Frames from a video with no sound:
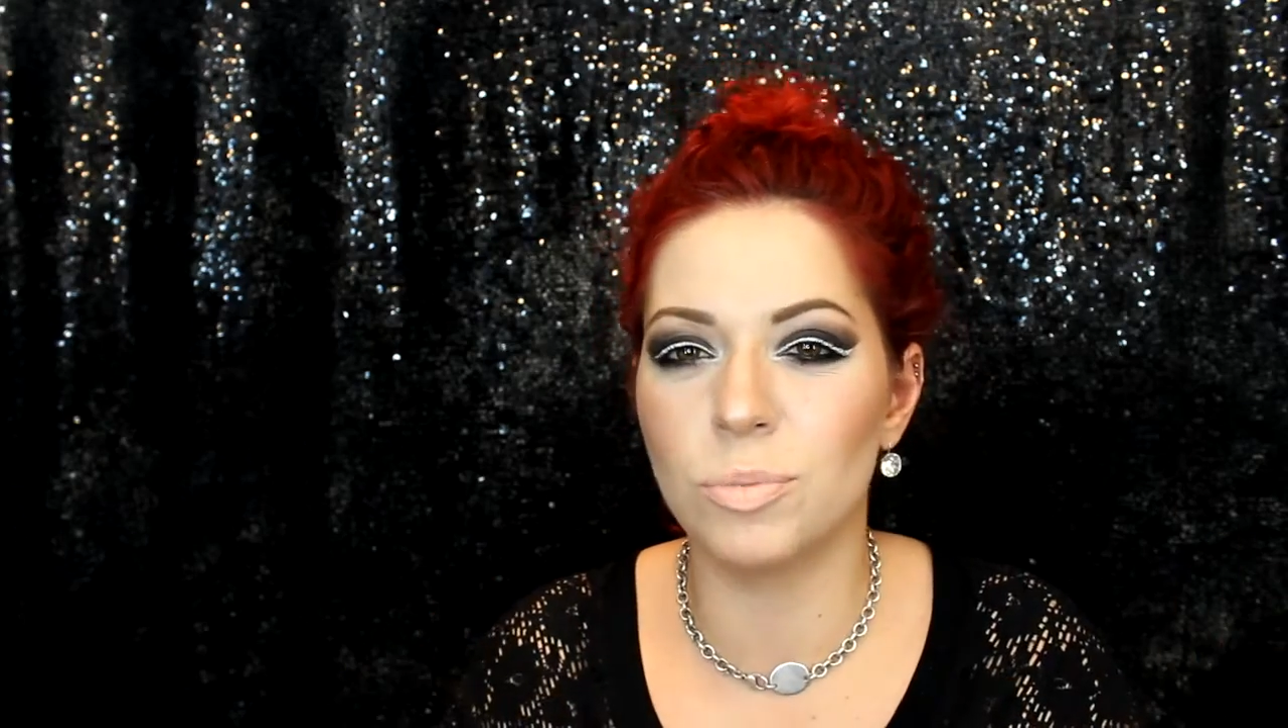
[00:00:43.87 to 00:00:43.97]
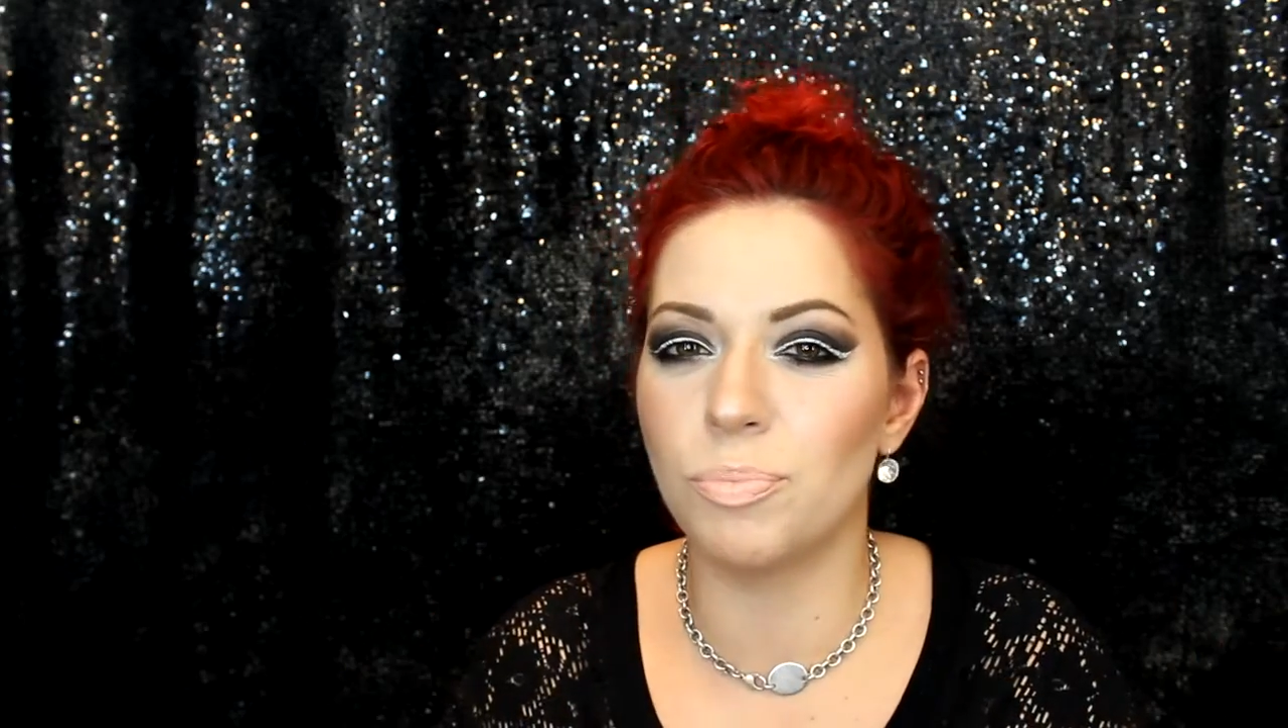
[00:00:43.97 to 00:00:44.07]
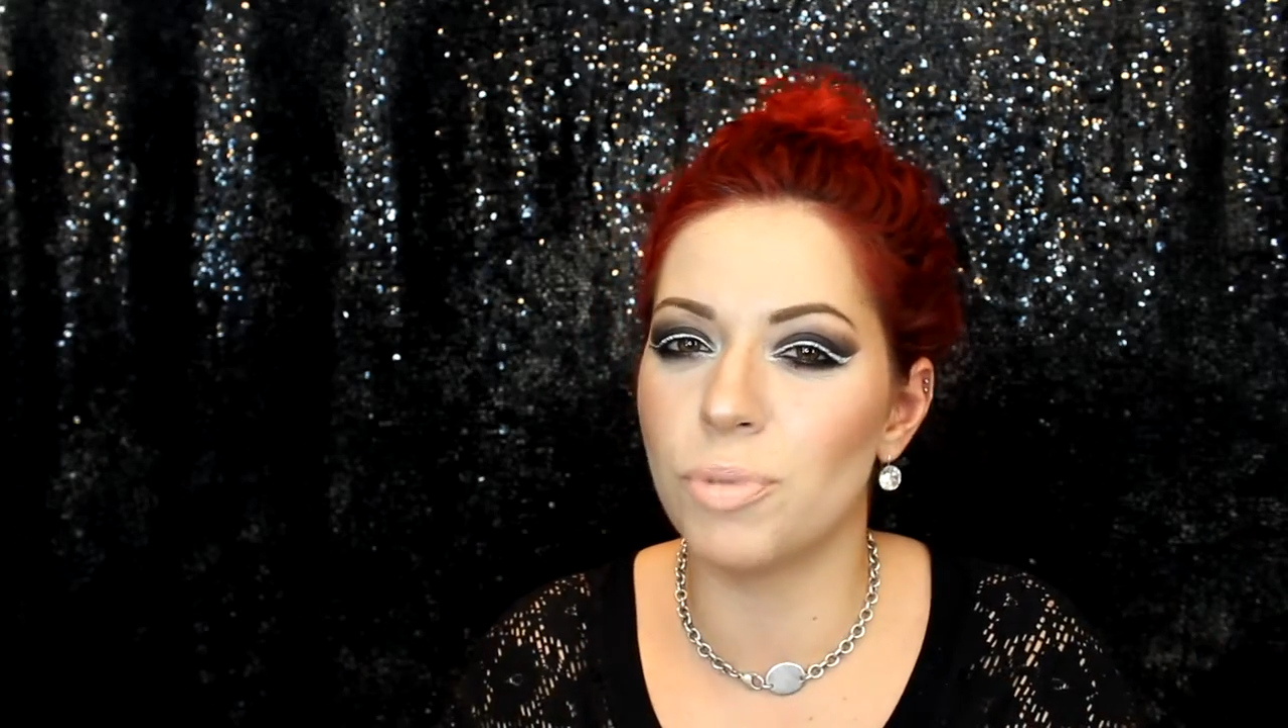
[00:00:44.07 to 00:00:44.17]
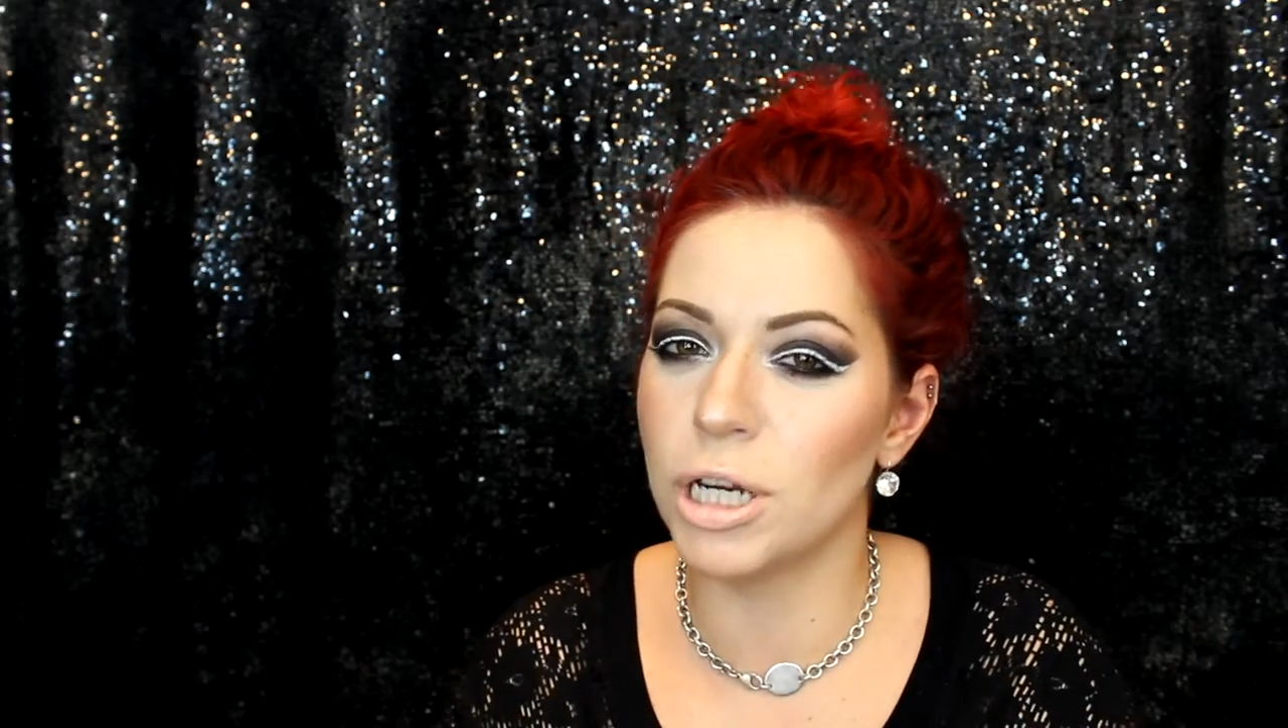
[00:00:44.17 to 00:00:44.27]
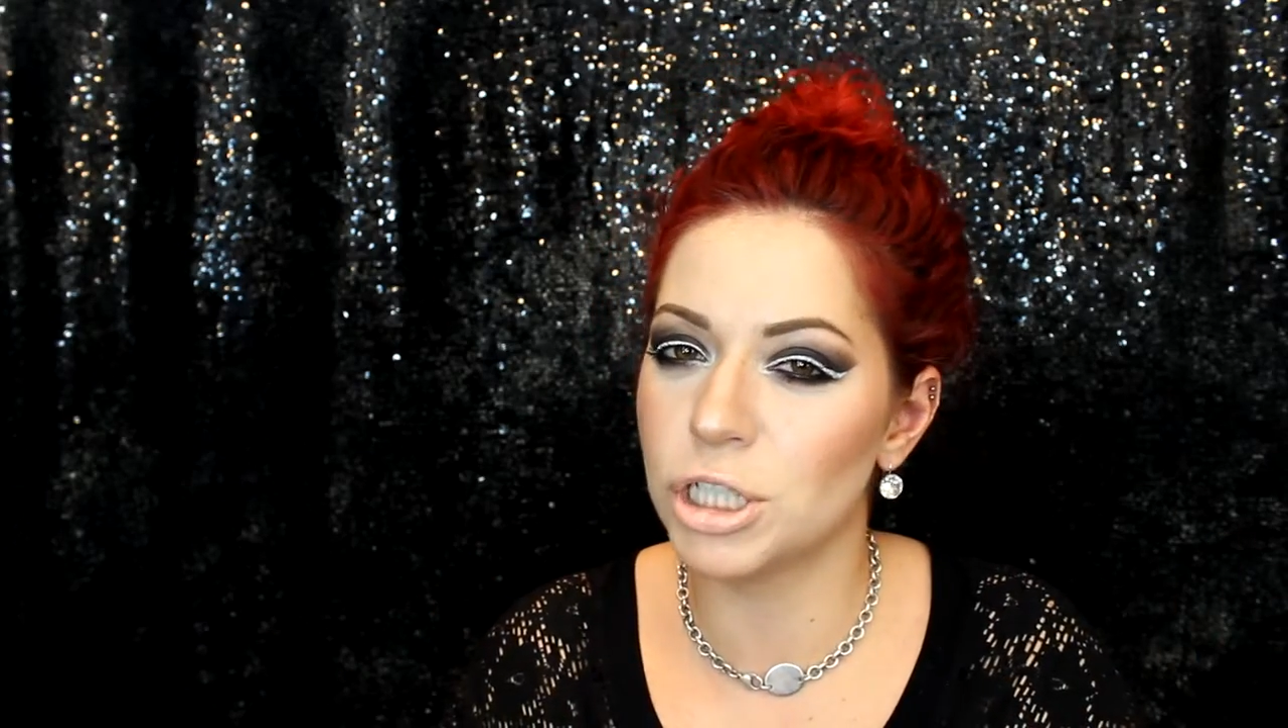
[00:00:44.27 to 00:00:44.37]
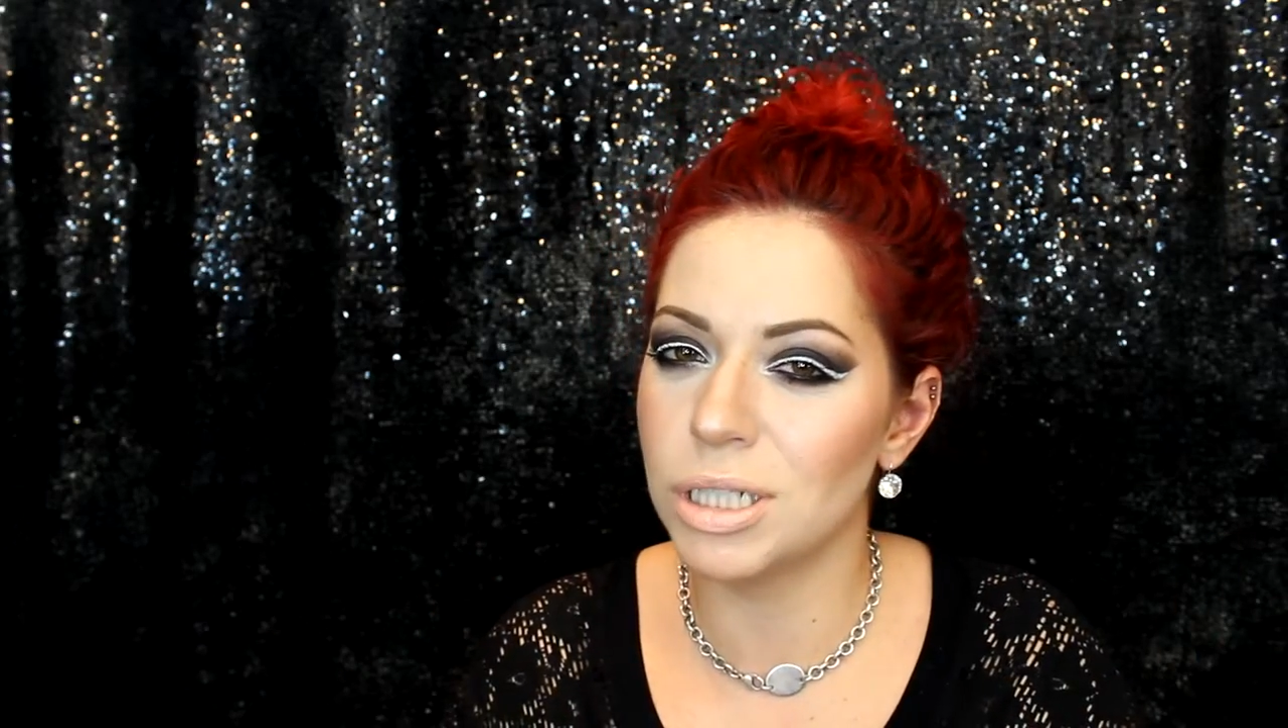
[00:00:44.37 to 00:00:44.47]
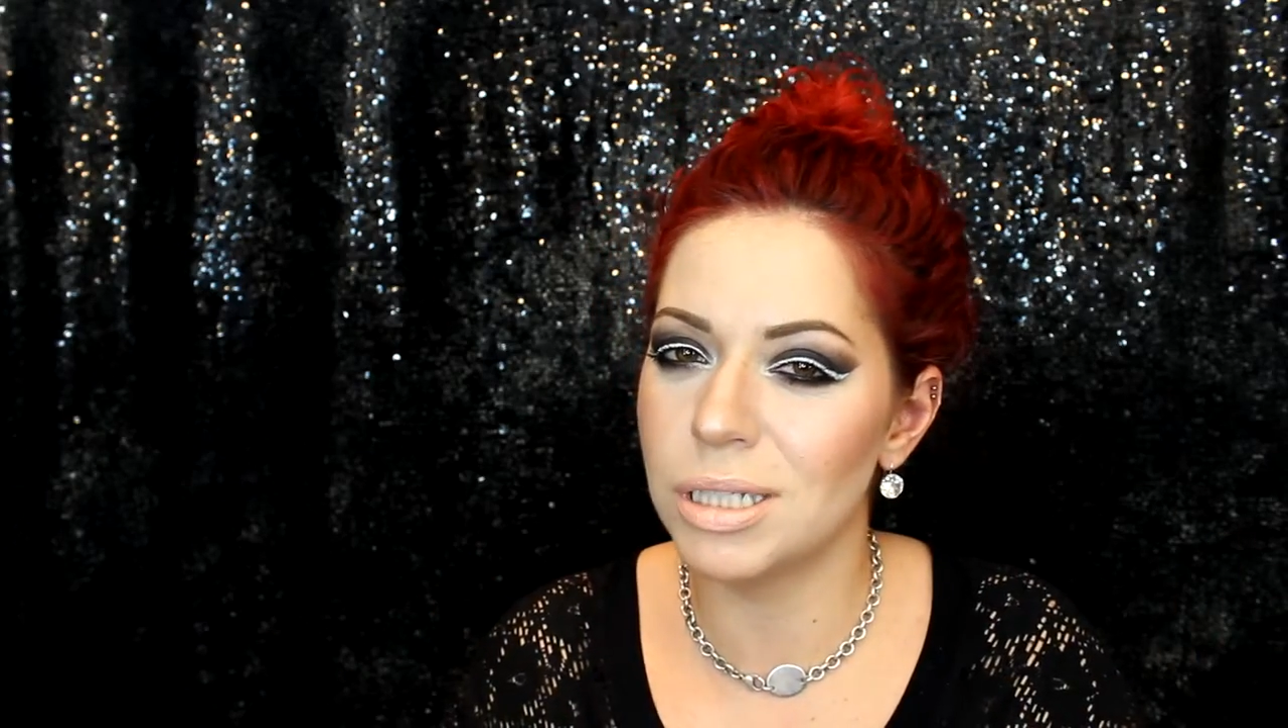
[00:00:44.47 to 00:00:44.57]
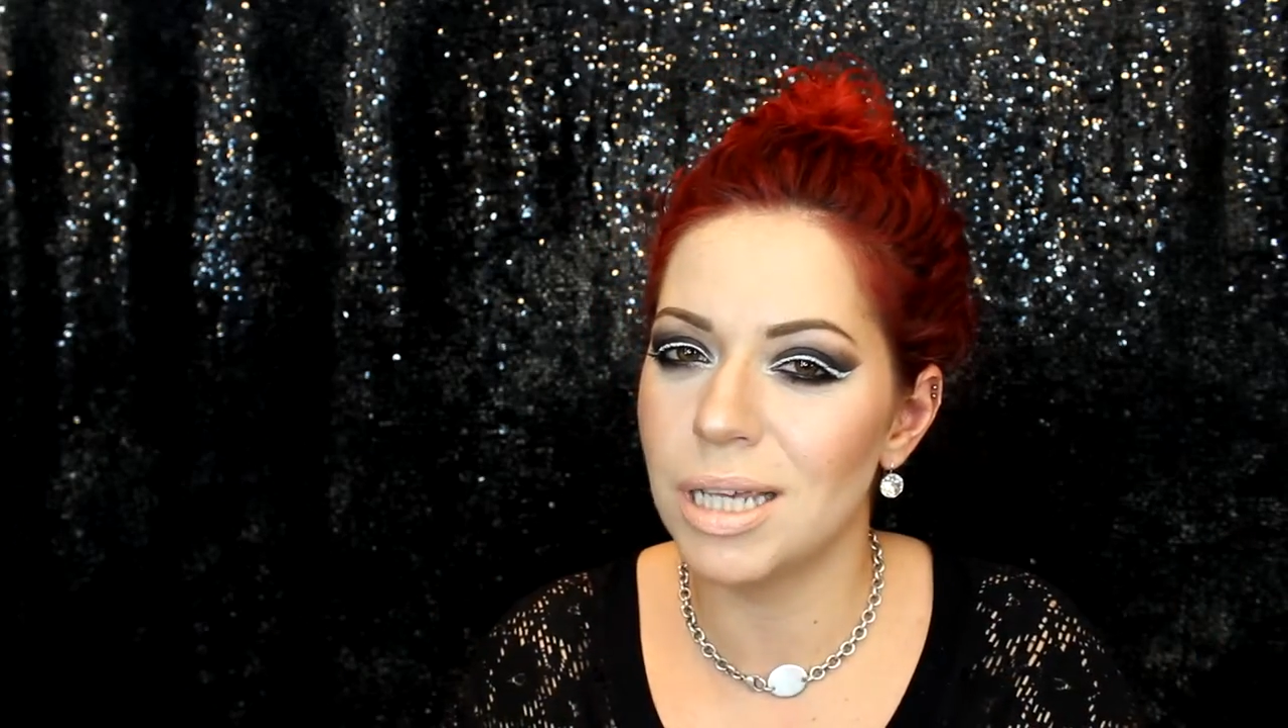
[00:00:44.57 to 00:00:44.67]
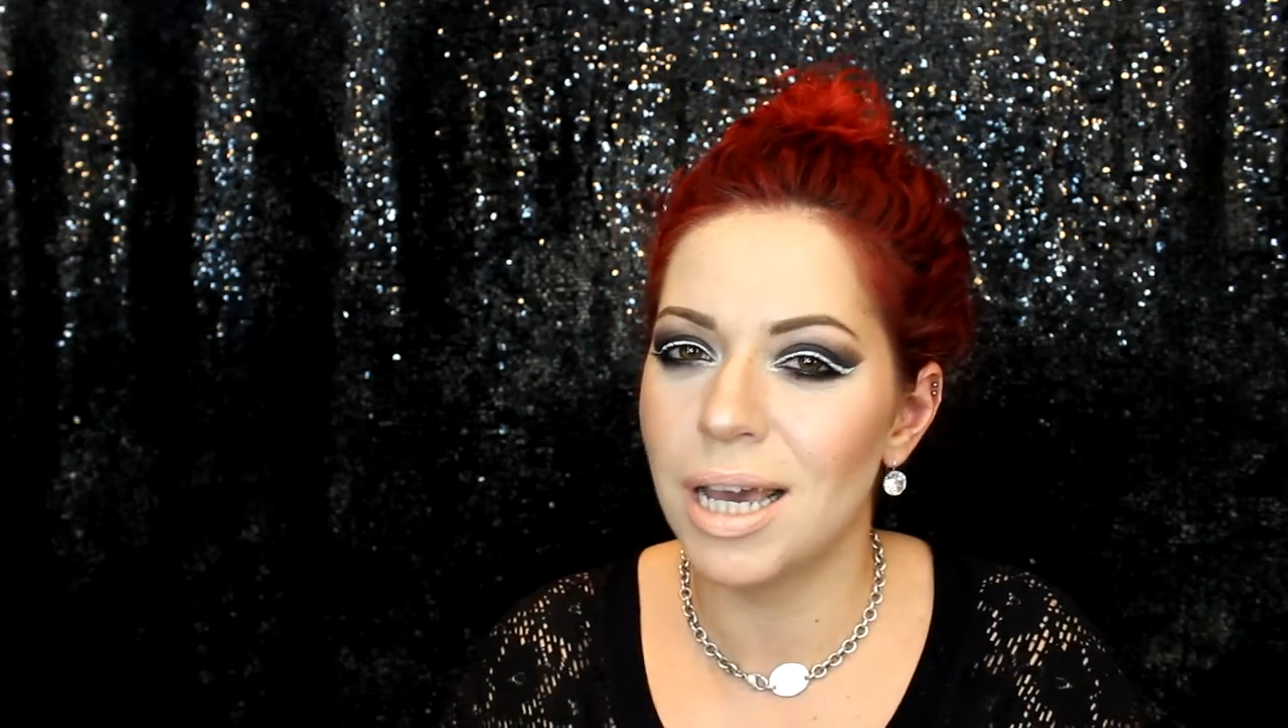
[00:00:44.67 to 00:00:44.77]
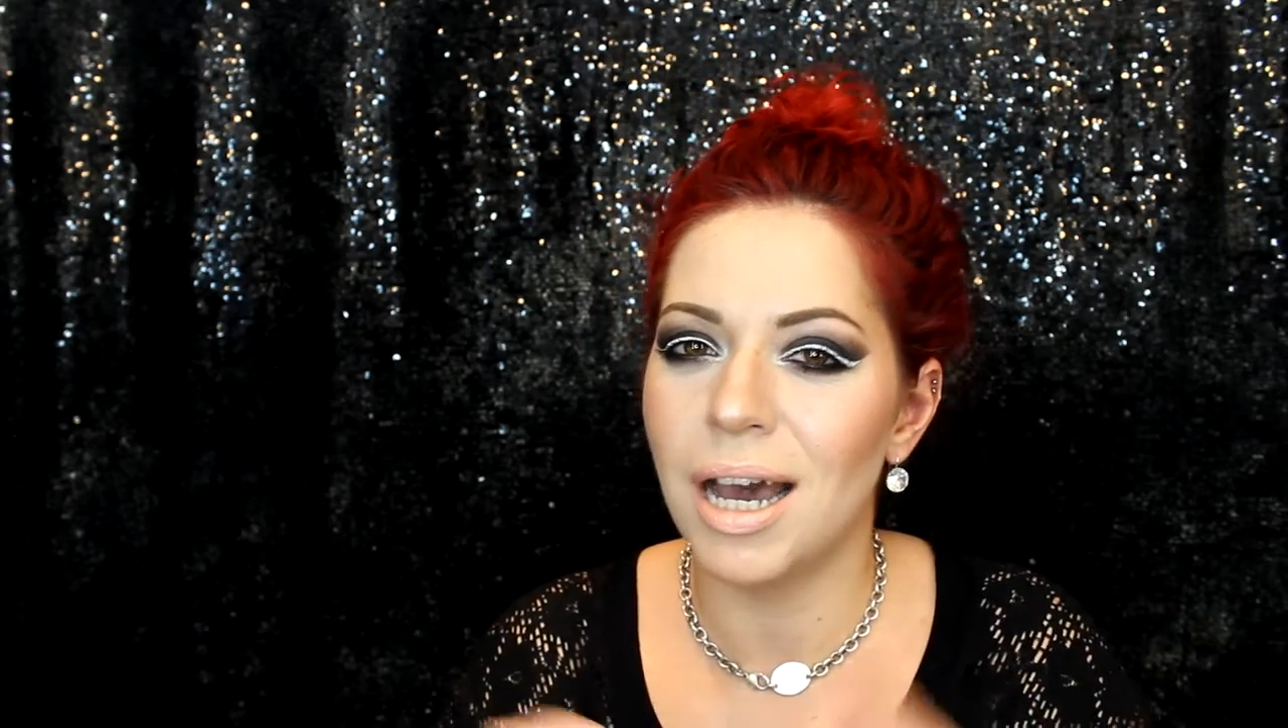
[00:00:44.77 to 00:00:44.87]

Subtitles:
brushes.